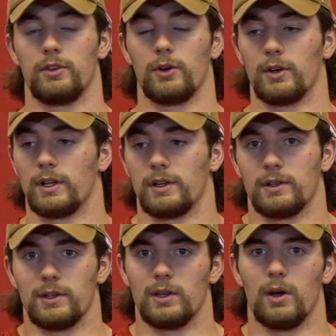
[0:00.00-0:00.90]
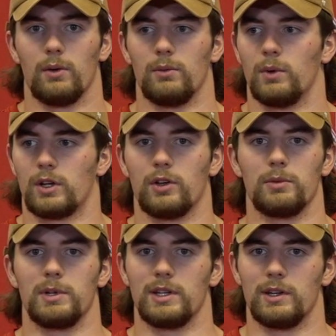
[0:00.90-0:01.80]
turning, you know, what
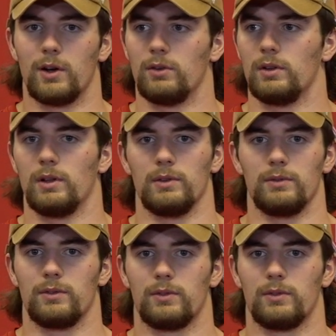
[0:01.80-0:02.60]
could be, you know,